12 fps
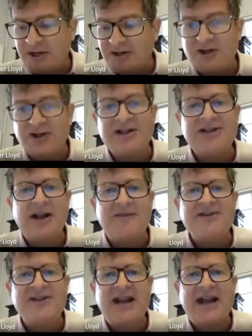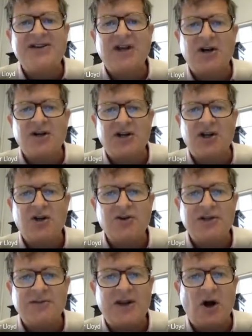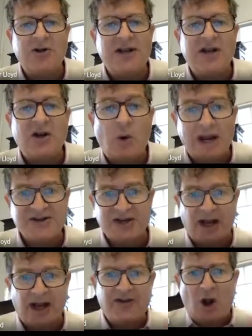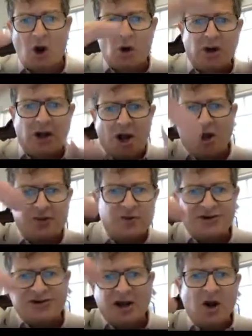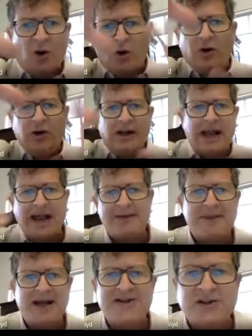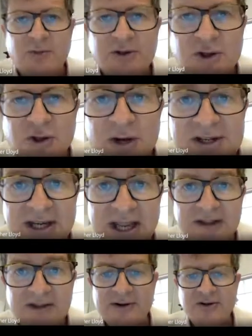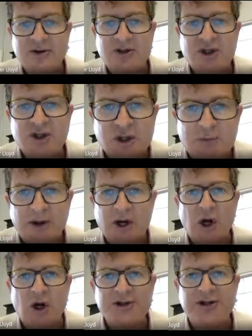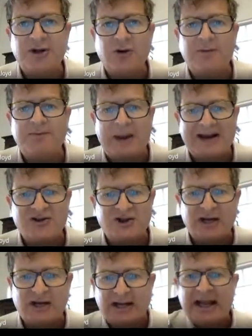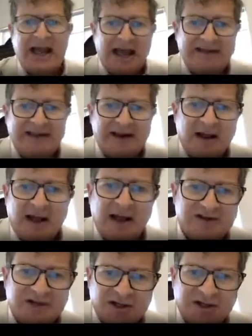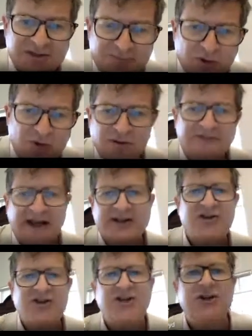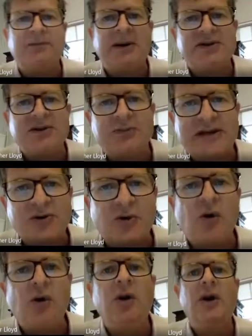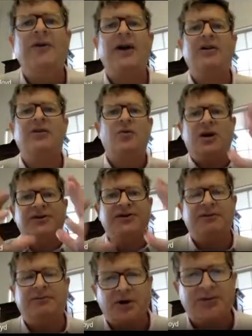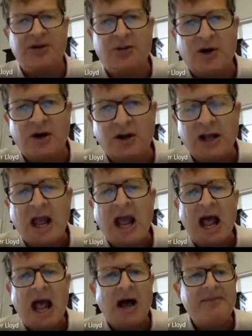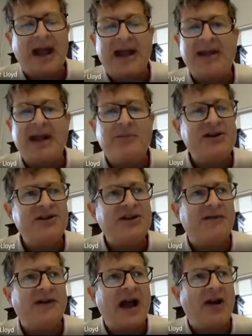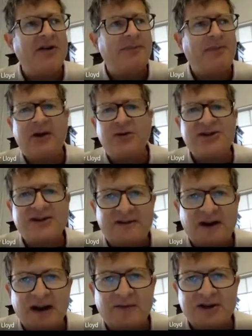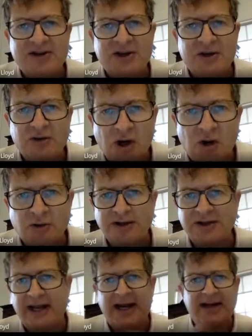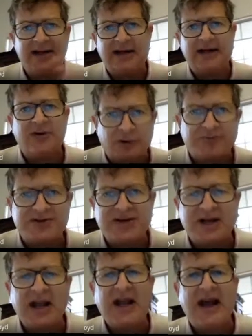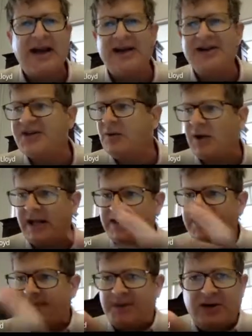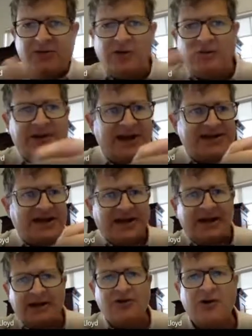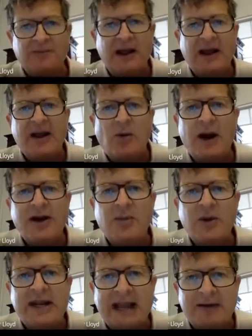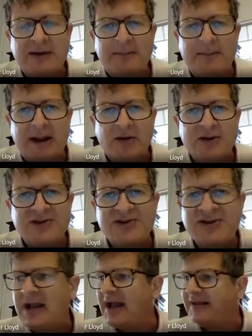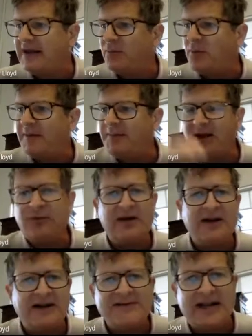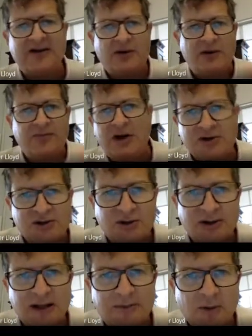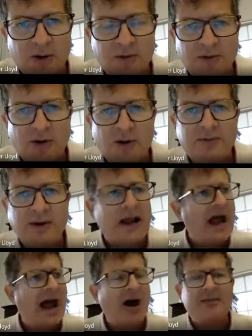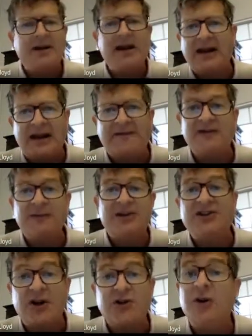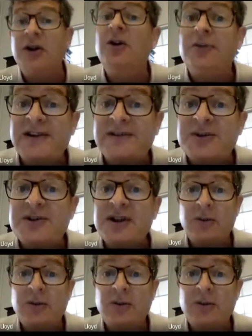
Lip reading: She discovers that Antarctica used to be on the equator, and the whole Earth was, all the land masses were joined together into a supercontinent called Pangaea. And then Antarctica's moved like a jigsaw puzzle piece all the way around the world to the bottom of the world. And then we discover how do penguins survive when it's so cold and they huddle in groups. And I say, well, here's a big group and there's a little group. Why don't we count the penguins? And then one penguin leaves that group and goes to another group. How many are left? And we start doing arithmetic.